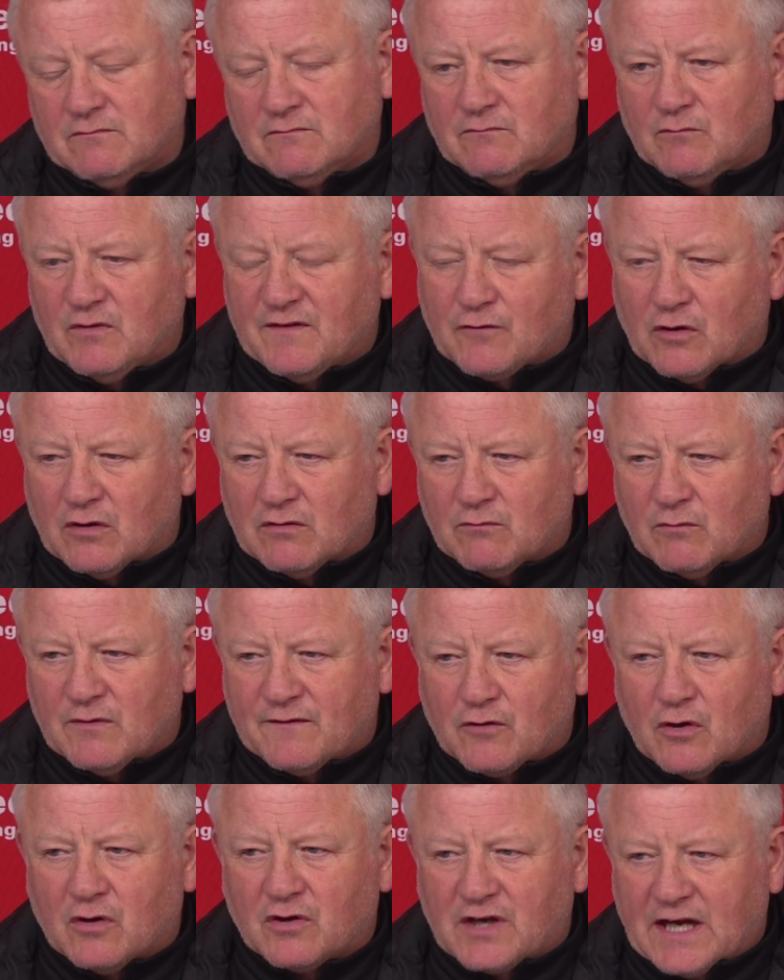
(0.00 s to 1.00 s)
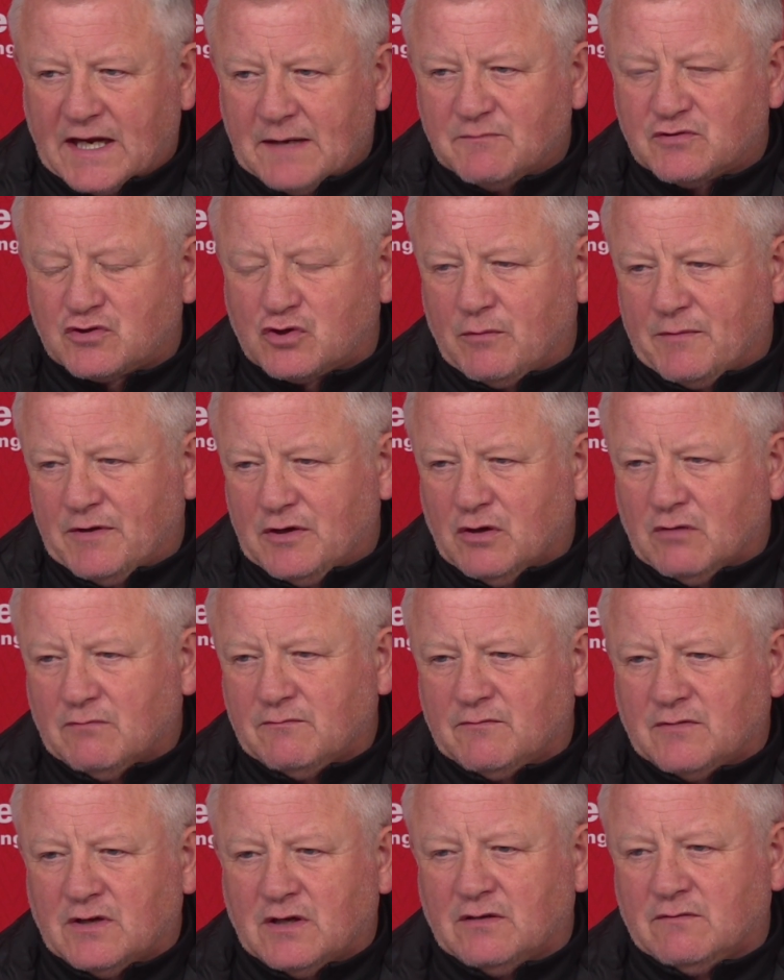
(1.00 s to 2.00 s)
we've got games coming up
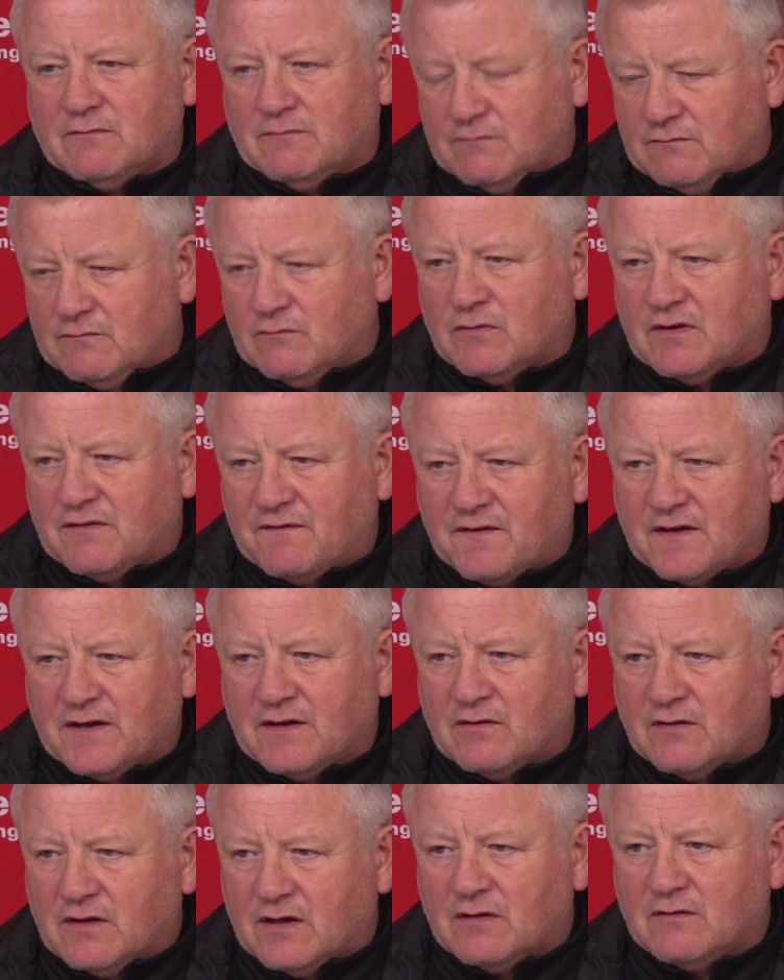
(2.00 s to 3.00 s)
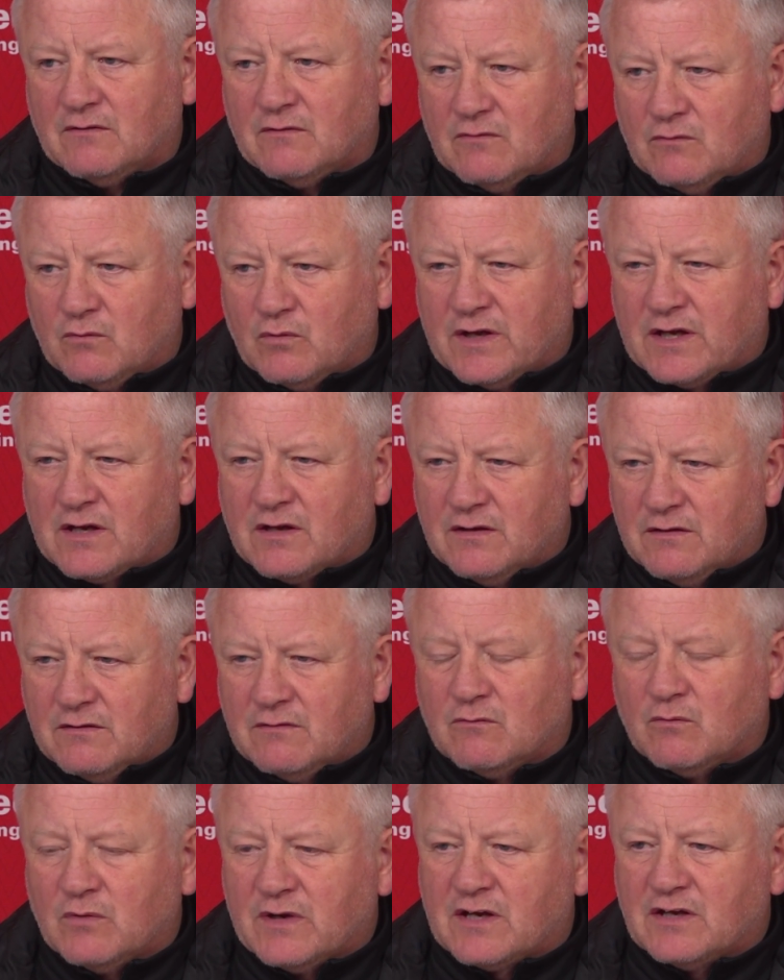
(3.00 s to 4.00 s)
that we feel that we can
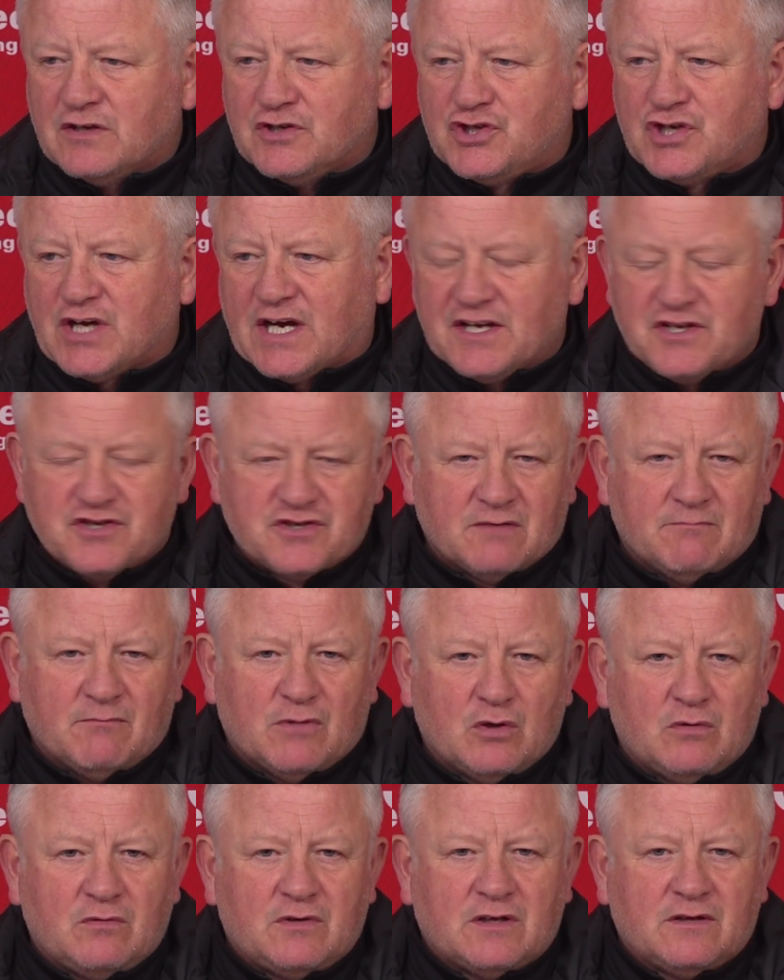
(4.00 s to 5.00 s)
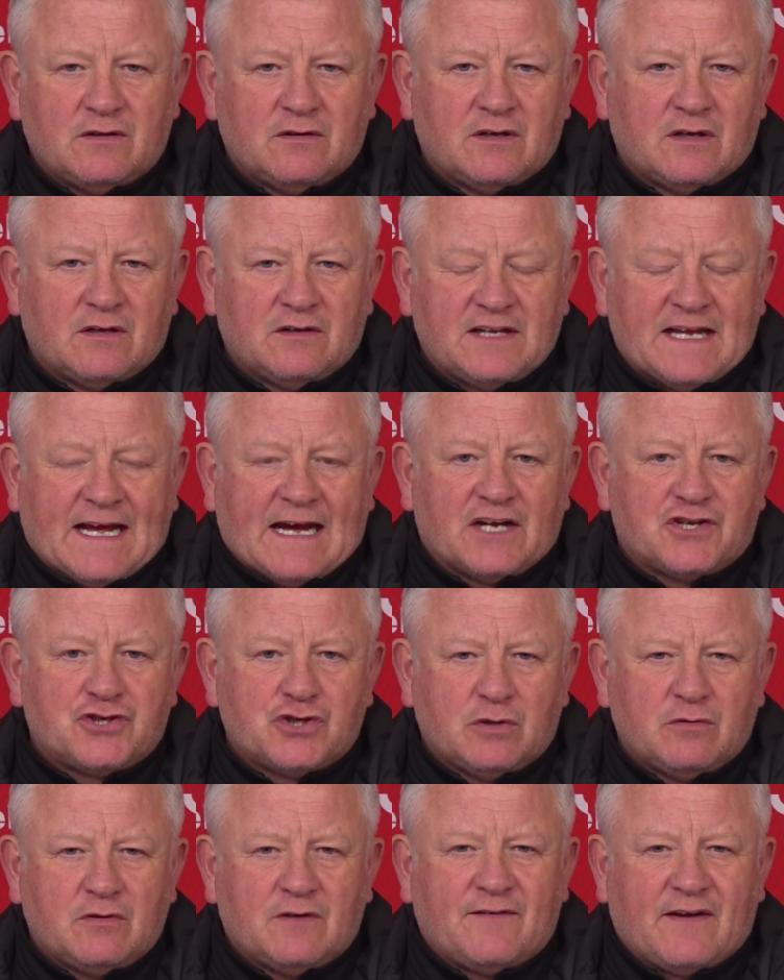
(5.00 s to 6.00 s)
change the mood and the
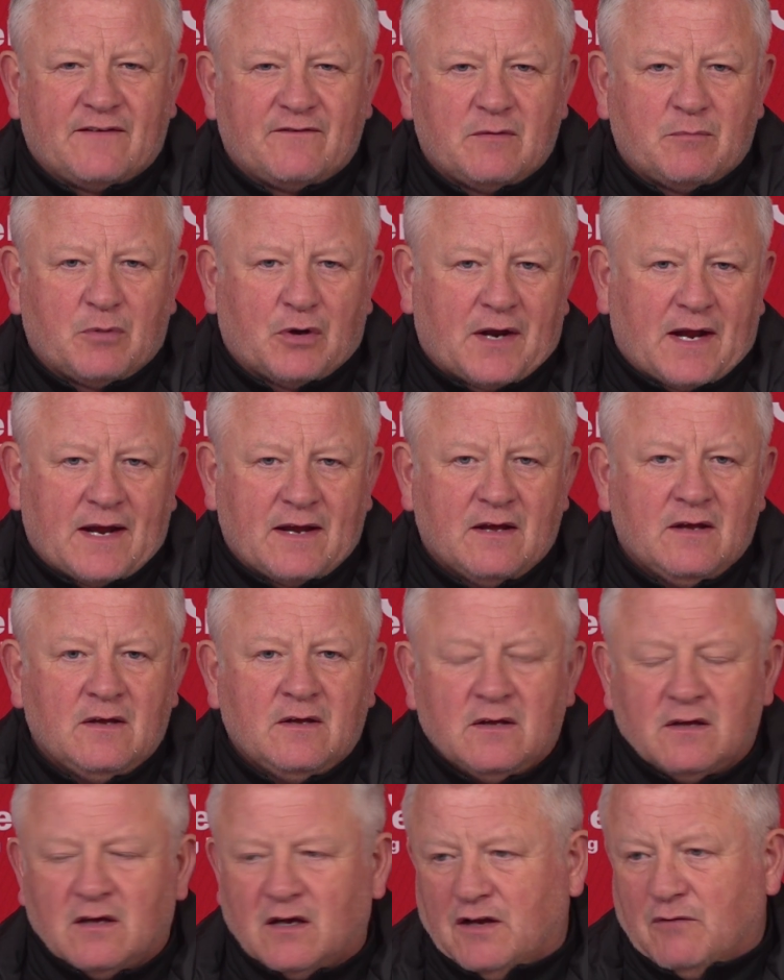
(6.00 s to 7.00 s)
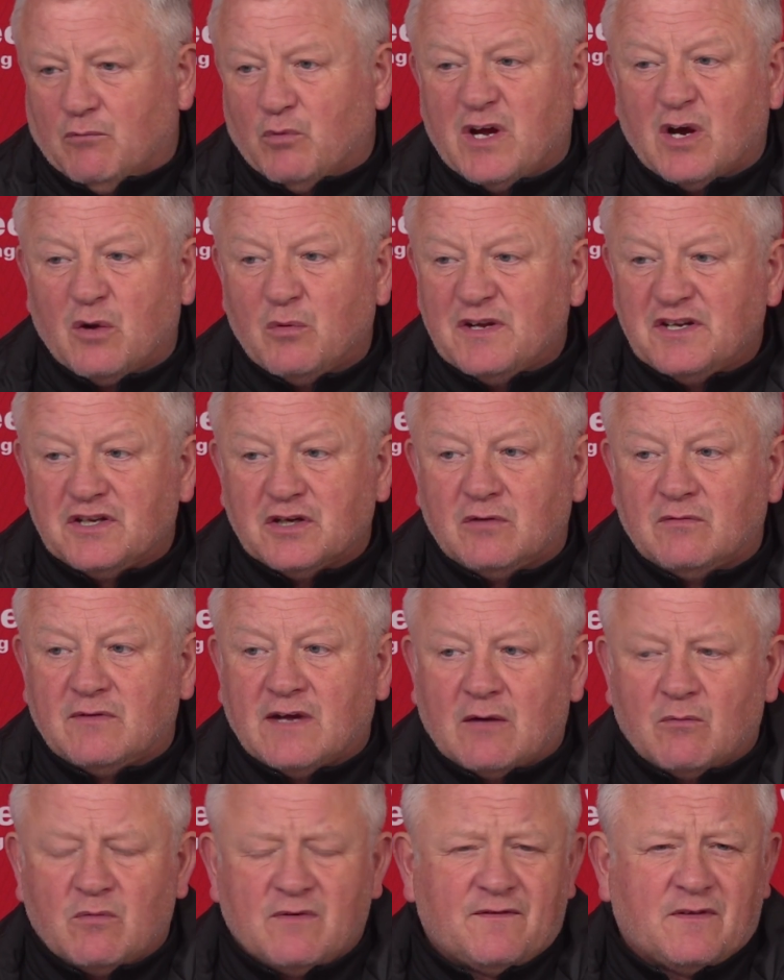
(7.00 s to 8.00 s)
attitude of everybody, and we only do
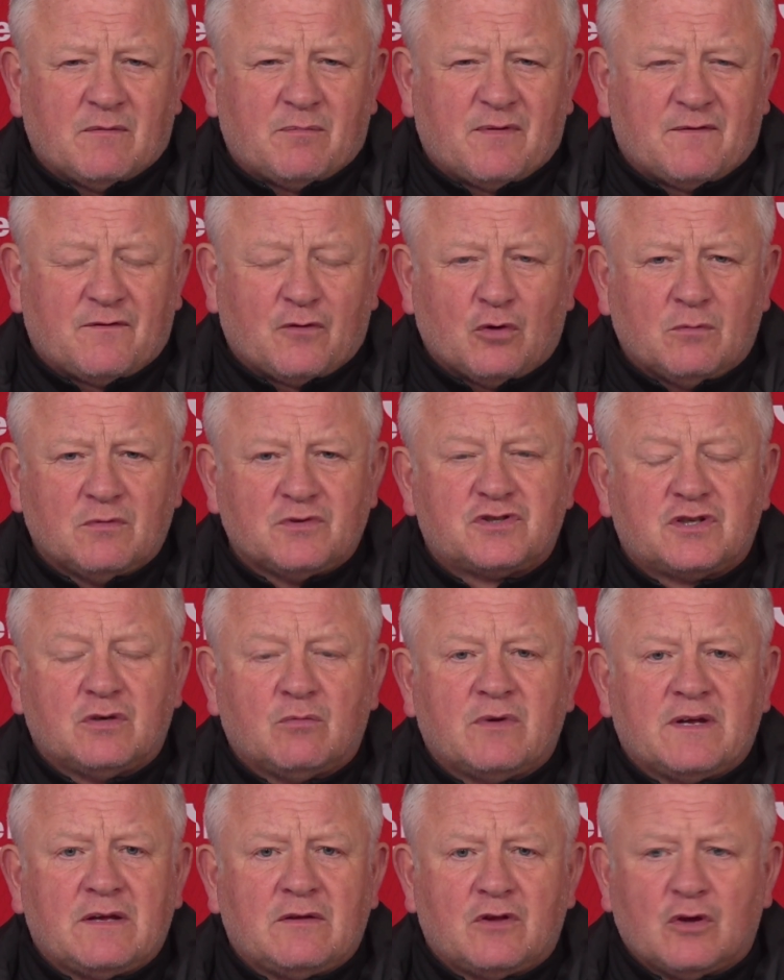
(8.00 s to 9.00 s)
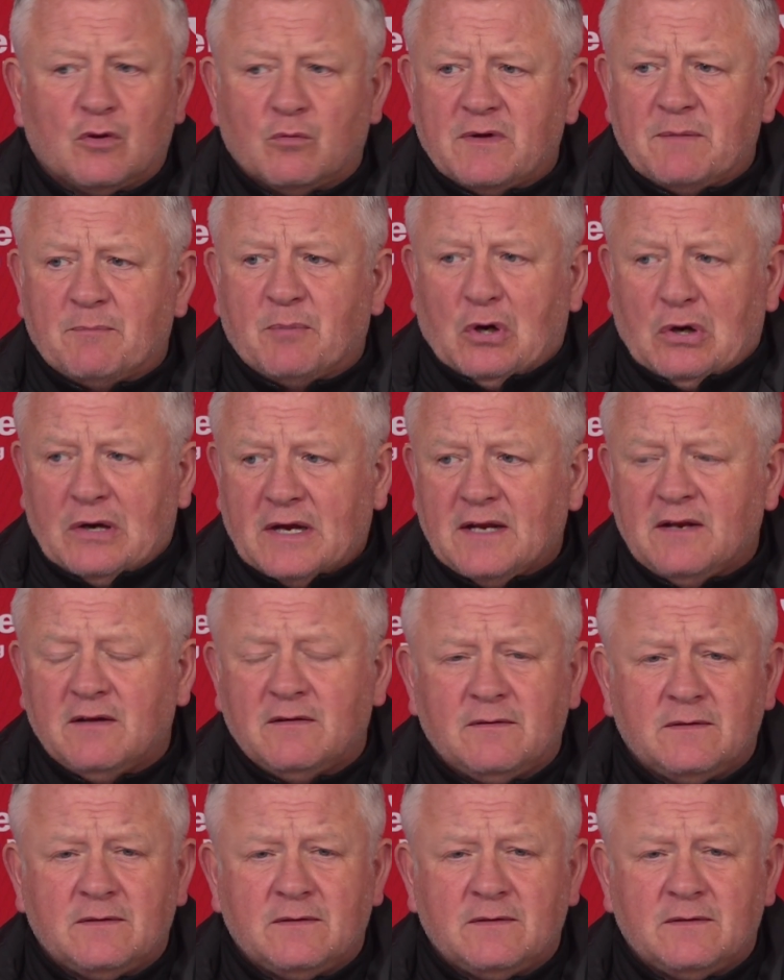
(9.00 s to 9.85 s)
that with the performance that we put in.